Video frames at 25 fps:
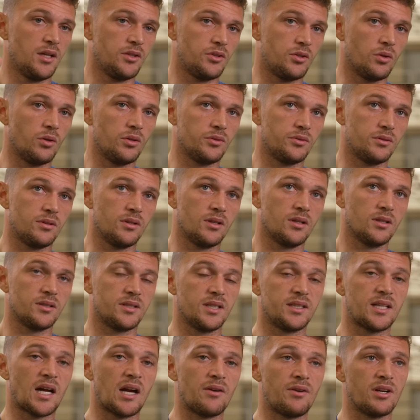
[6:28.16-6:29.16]
the
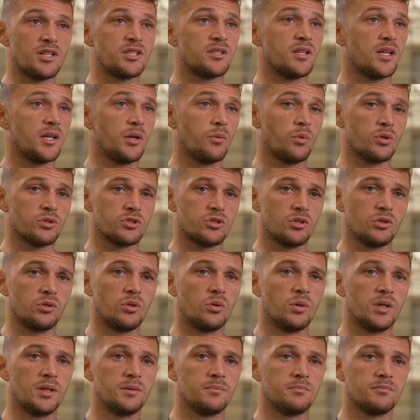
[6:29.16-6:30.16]
direction that it wants to
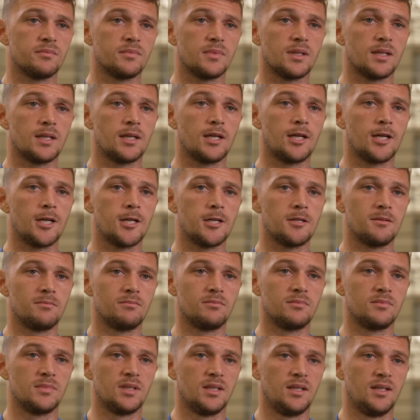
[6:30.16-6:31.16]
go in,
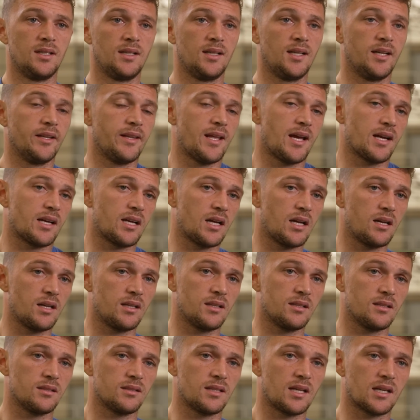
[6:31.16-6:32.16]
and like
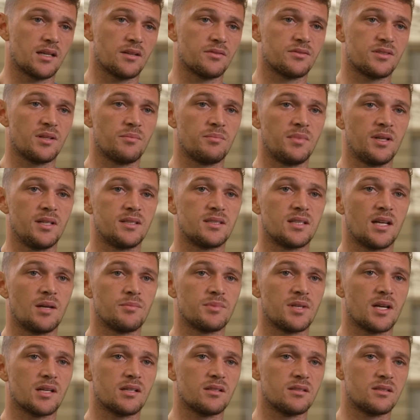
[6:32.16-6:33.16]
I've said many
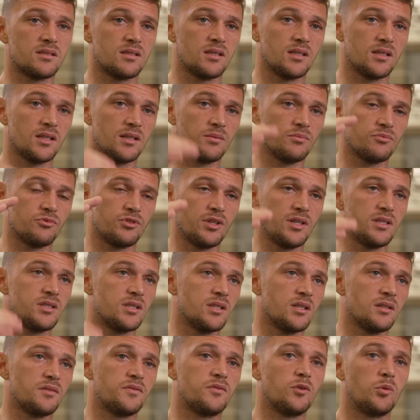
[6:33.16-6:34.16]
times, I can see it
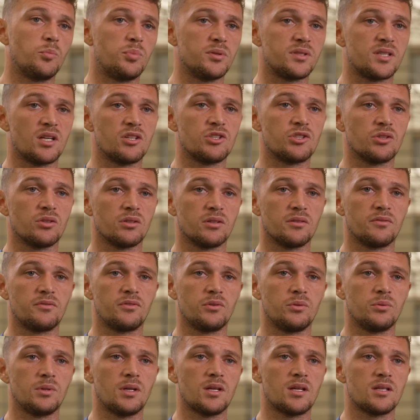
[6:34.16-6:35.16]
reaching its full potential in a
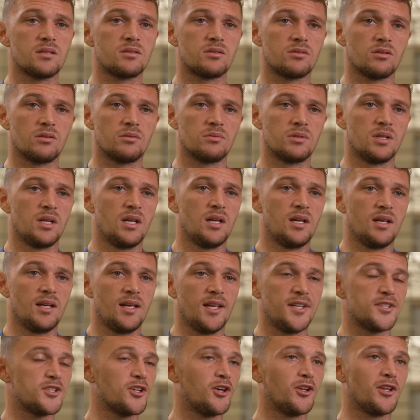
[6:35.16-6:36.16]
few years. So
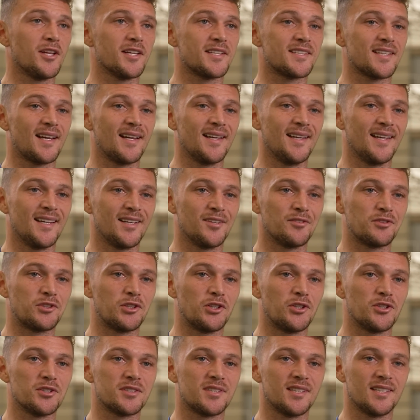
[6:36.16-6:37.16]
it's all exciting. Of
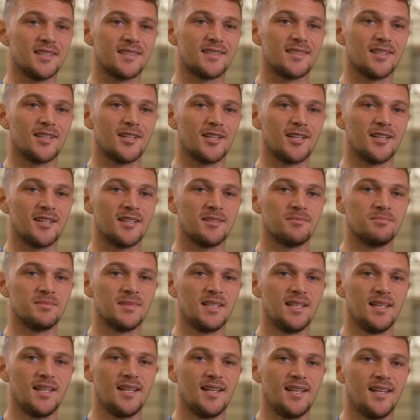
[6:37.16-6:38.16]
course, it's all
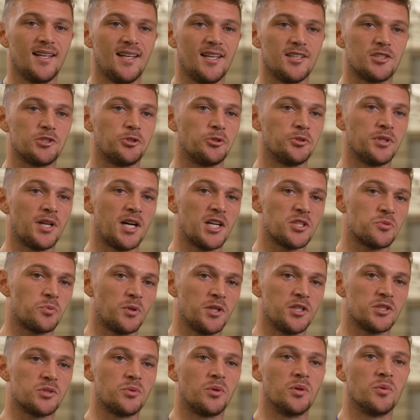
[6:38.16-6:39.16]
nice
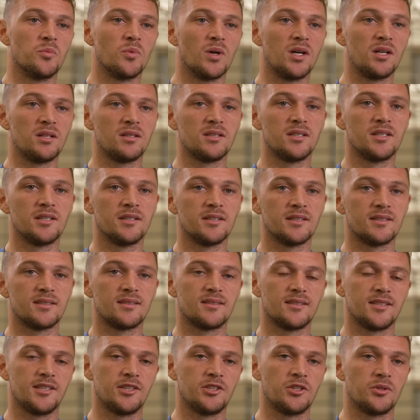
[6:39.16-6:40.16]
when it's going well, and
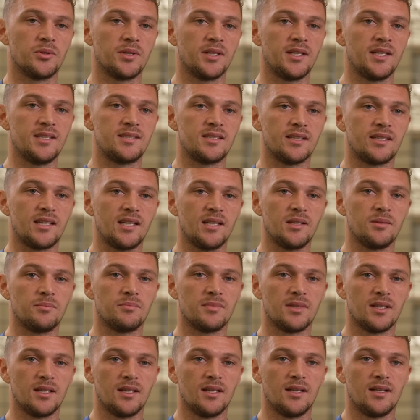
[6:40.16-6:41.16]
you need to keep
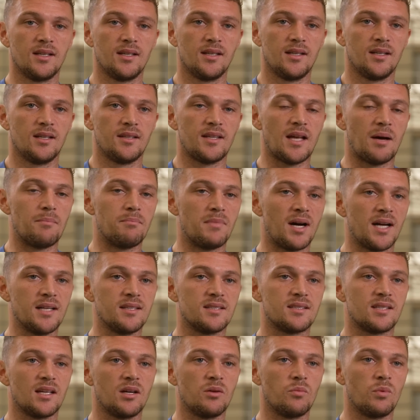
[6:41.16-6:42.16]
that
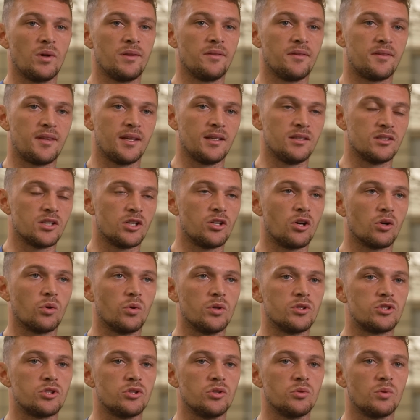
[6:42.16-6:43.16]
mindset when things are not
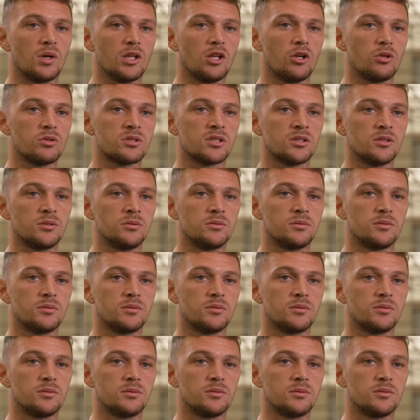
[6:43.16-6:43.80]
going too well also.